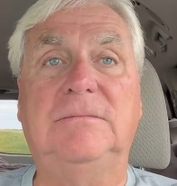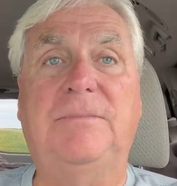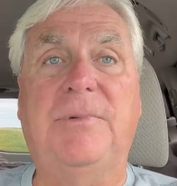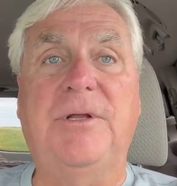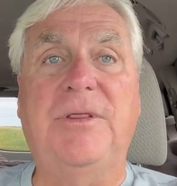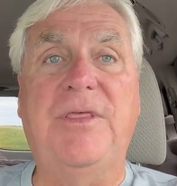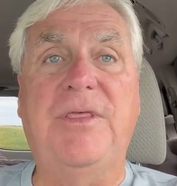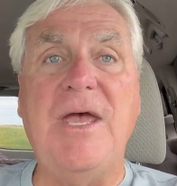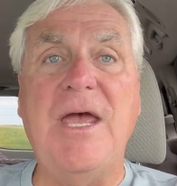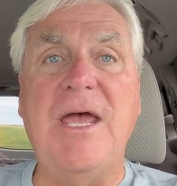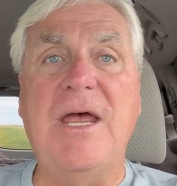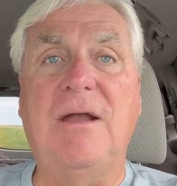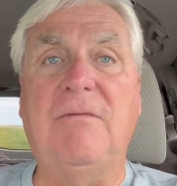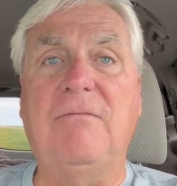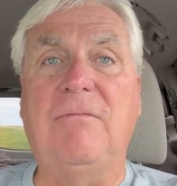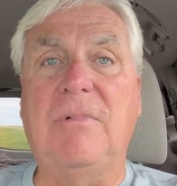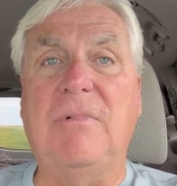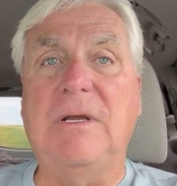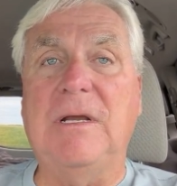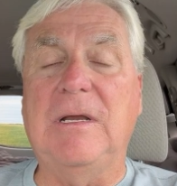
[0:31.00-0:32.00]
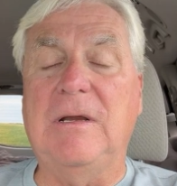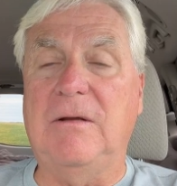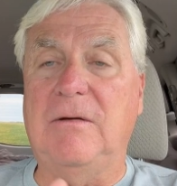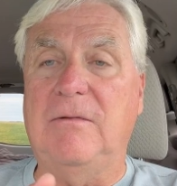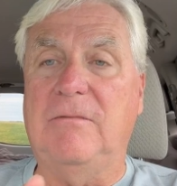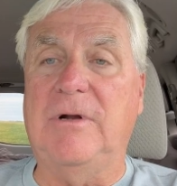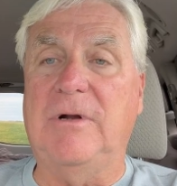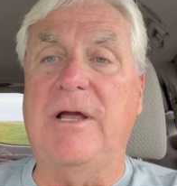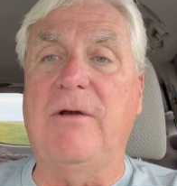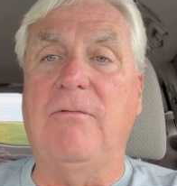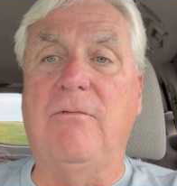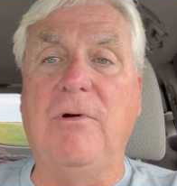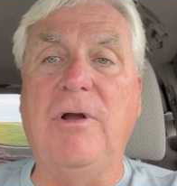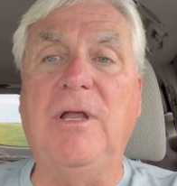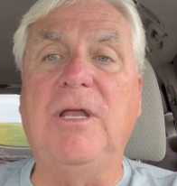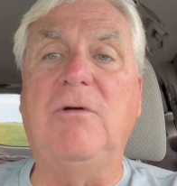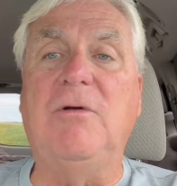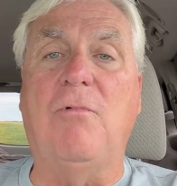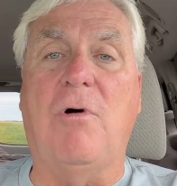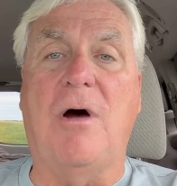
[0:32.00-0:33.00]
But then what I
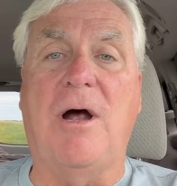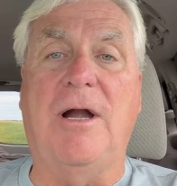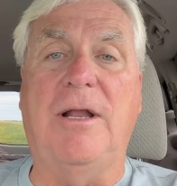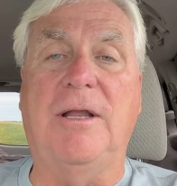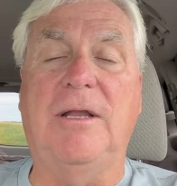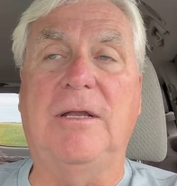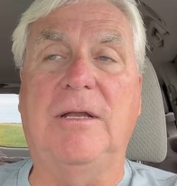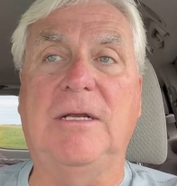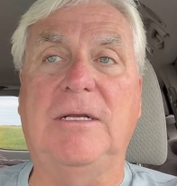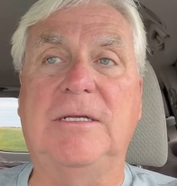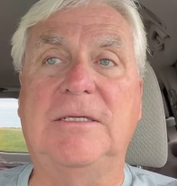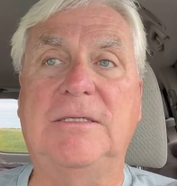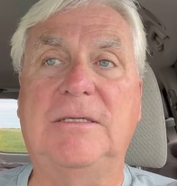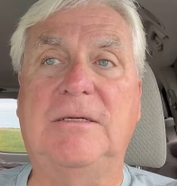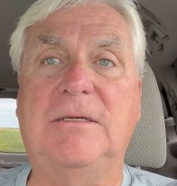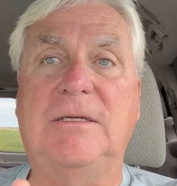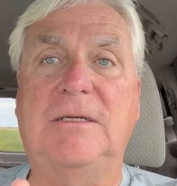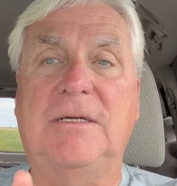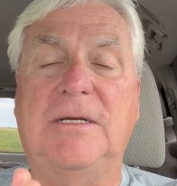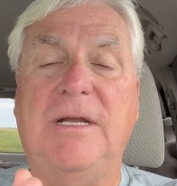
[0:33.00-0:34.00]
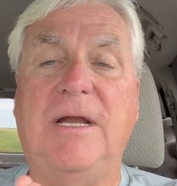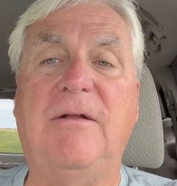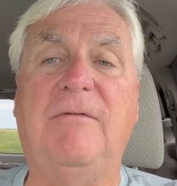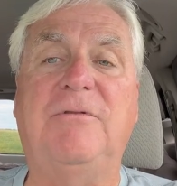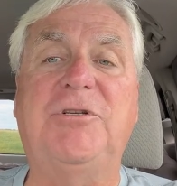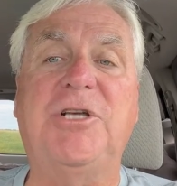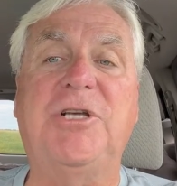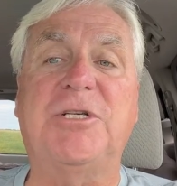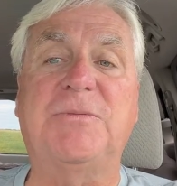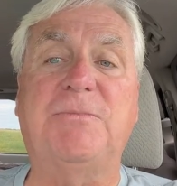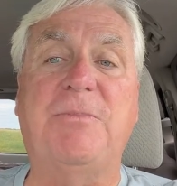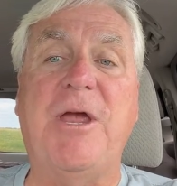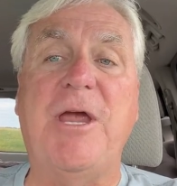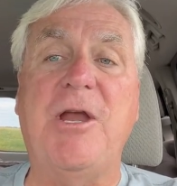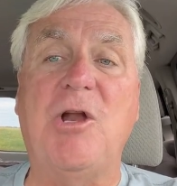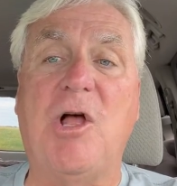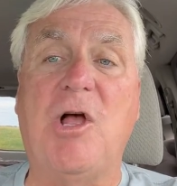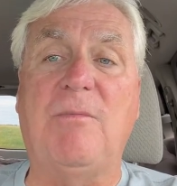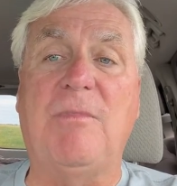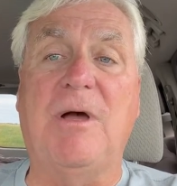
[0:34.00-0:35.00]
really wanted, instead of just
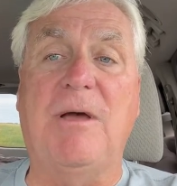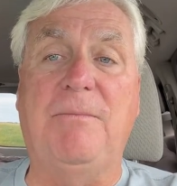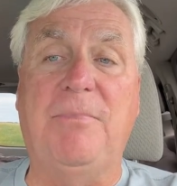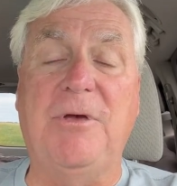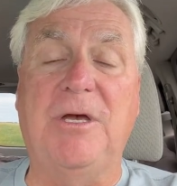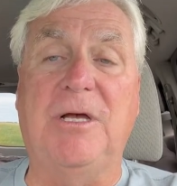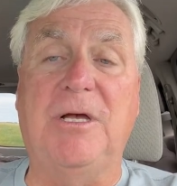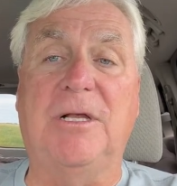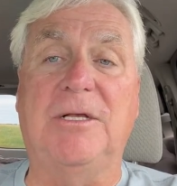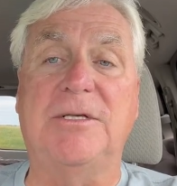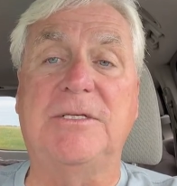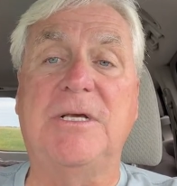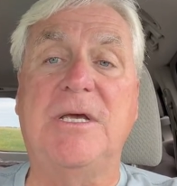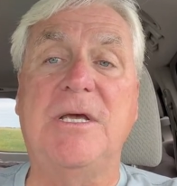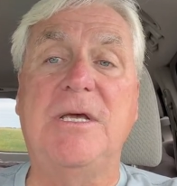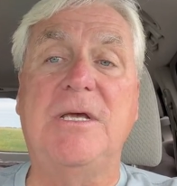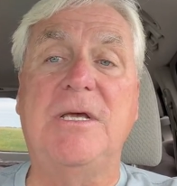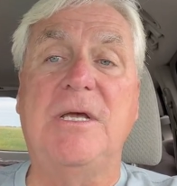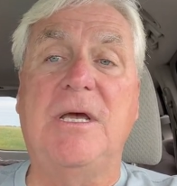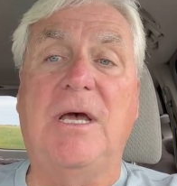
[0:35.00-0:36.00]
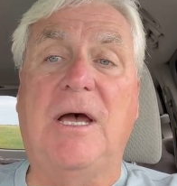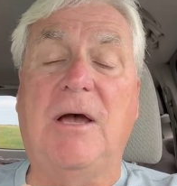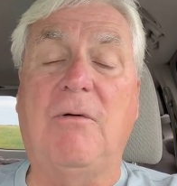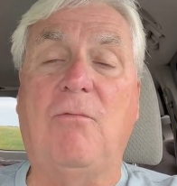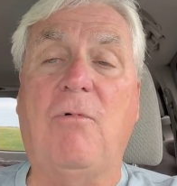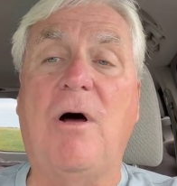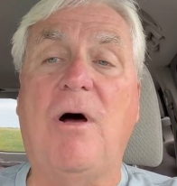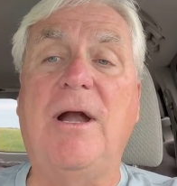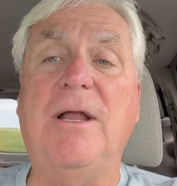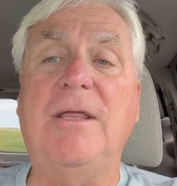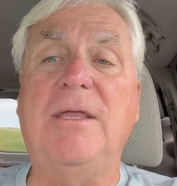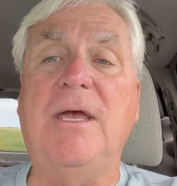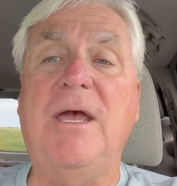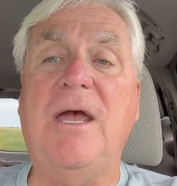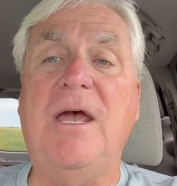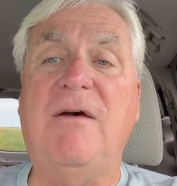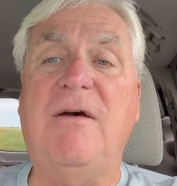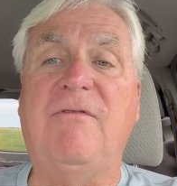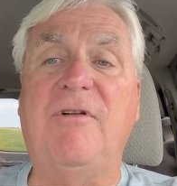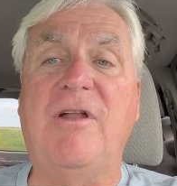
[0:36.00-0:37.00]
paying all my bills, I wanted to
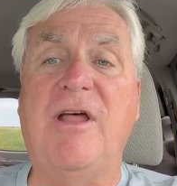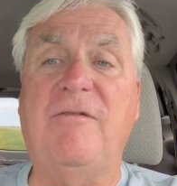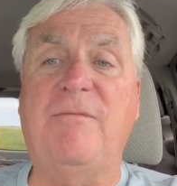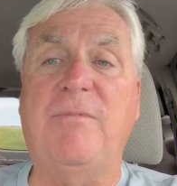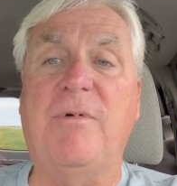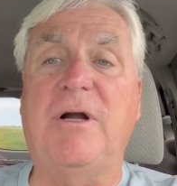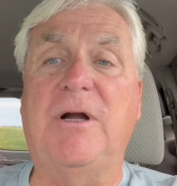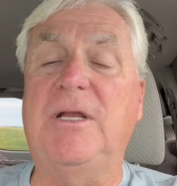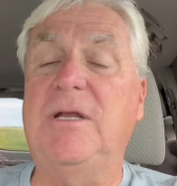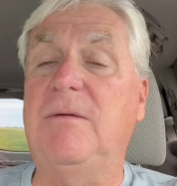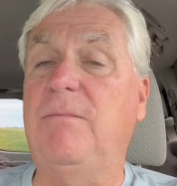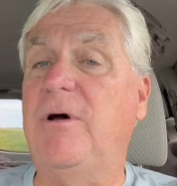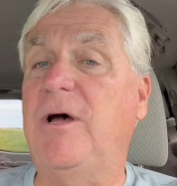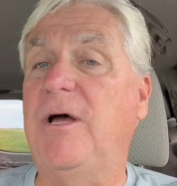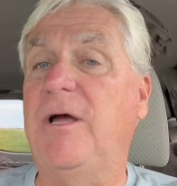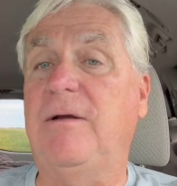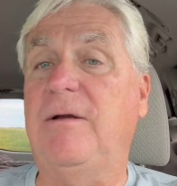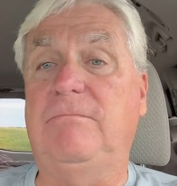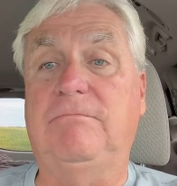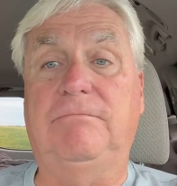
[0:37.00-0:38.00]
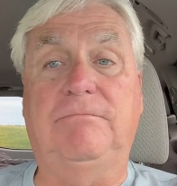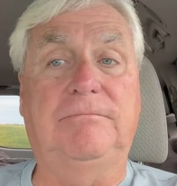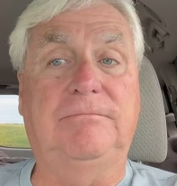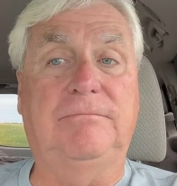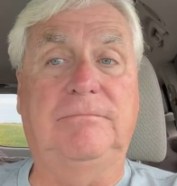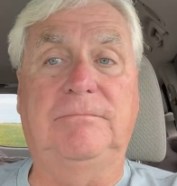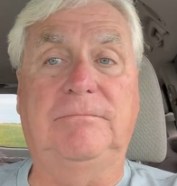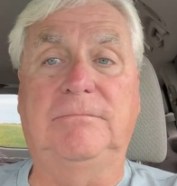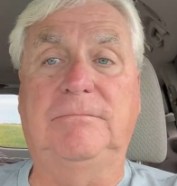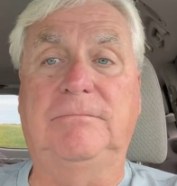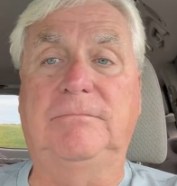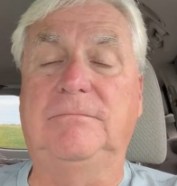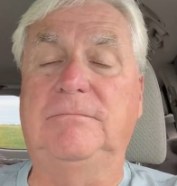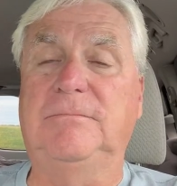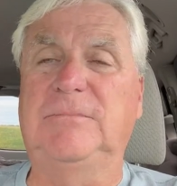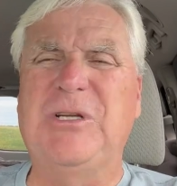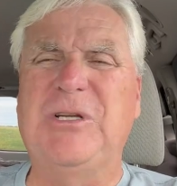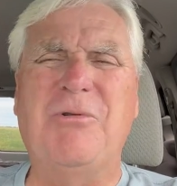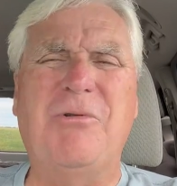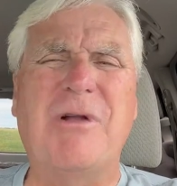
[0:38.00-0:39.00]
have enough money to buy,
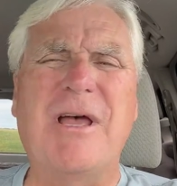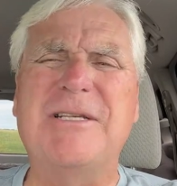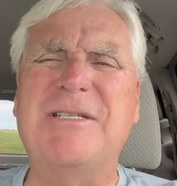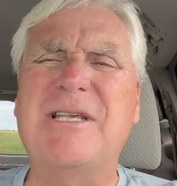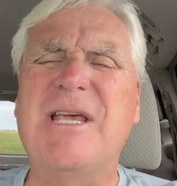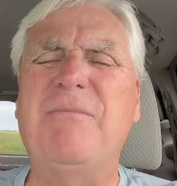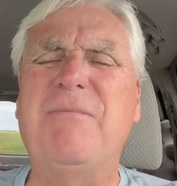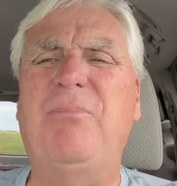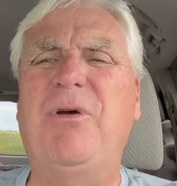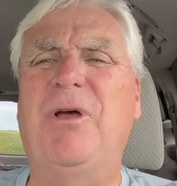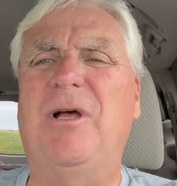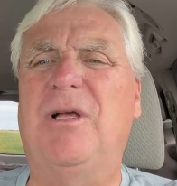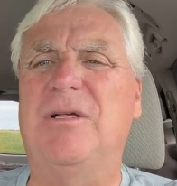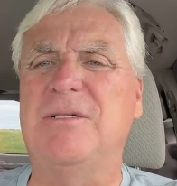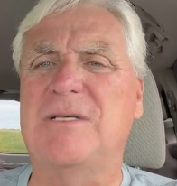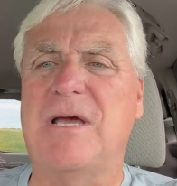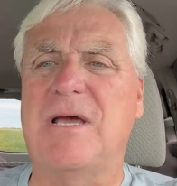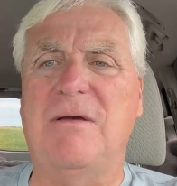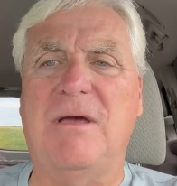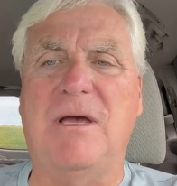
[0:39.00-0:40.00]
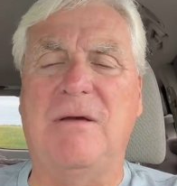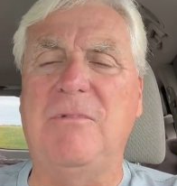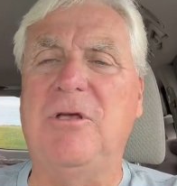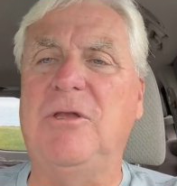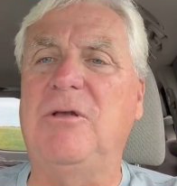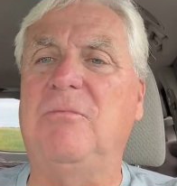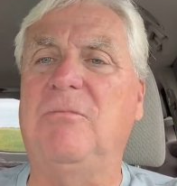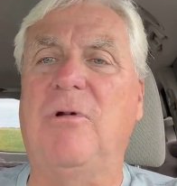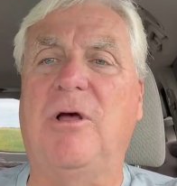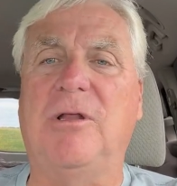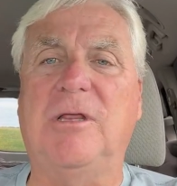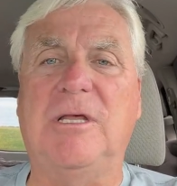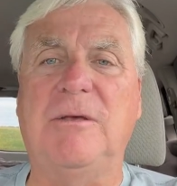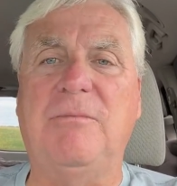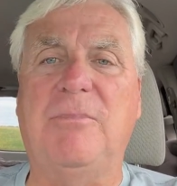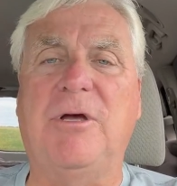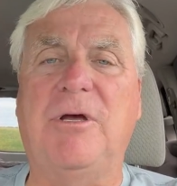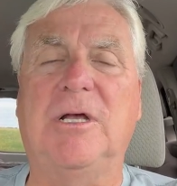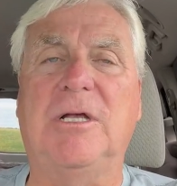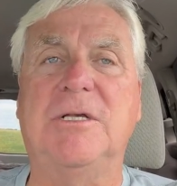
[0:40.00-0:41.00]
you know, when I say bills, I, I mean your monthly
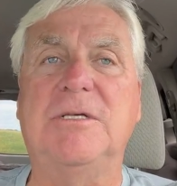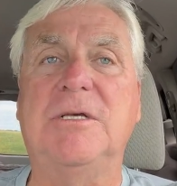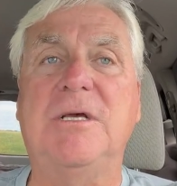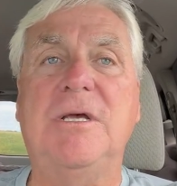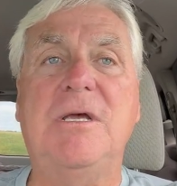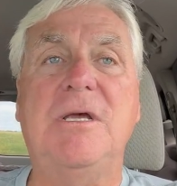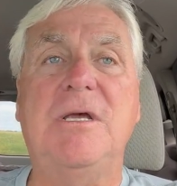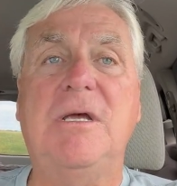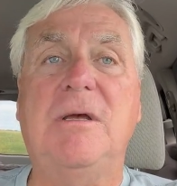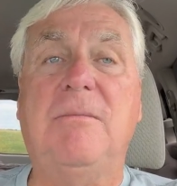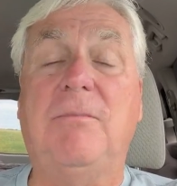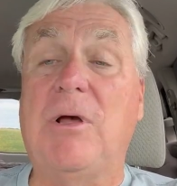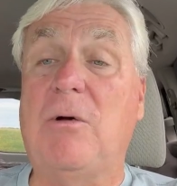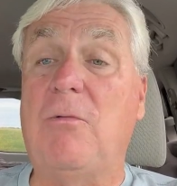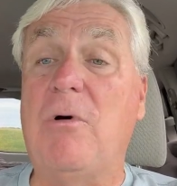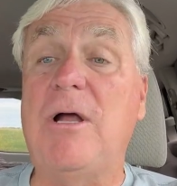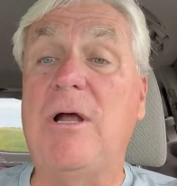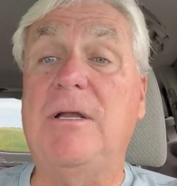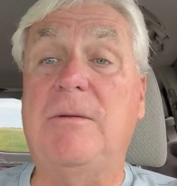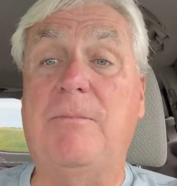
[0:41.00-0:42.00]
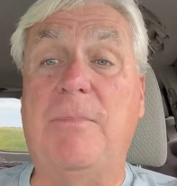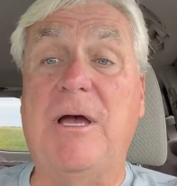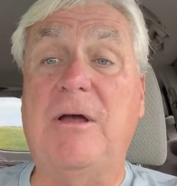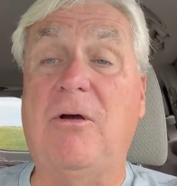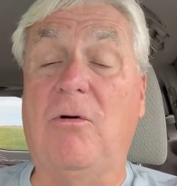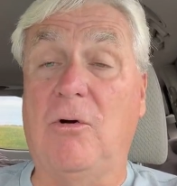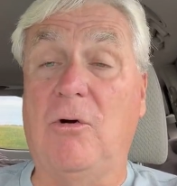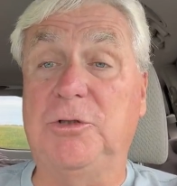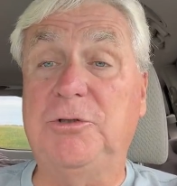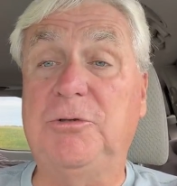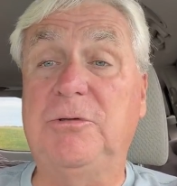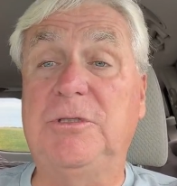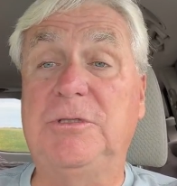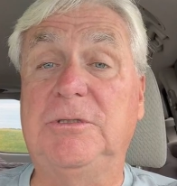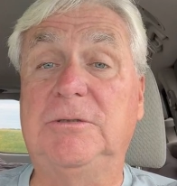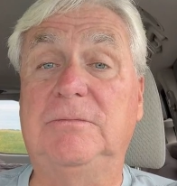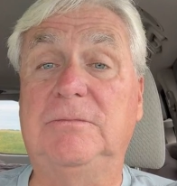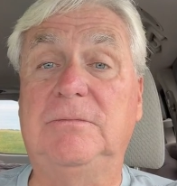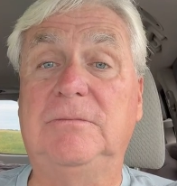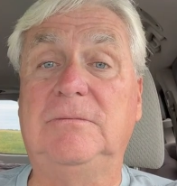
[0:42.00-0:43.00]
bills, but I wanted to buy groceries,